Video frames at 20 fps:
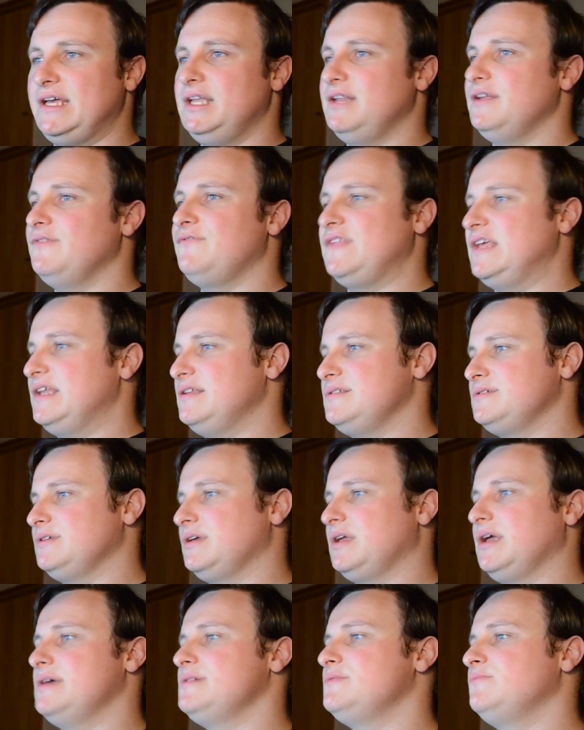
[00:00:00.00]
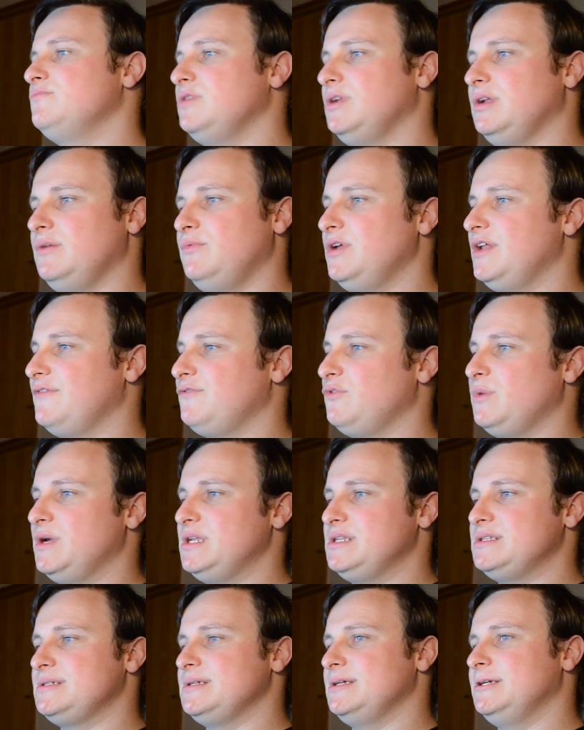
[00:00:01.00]
If that is the case, we'll have to
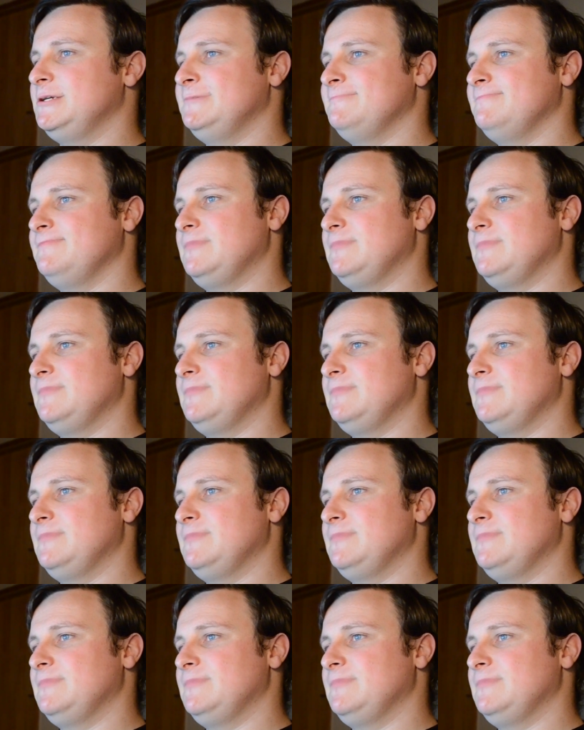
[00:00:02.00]
wait and see.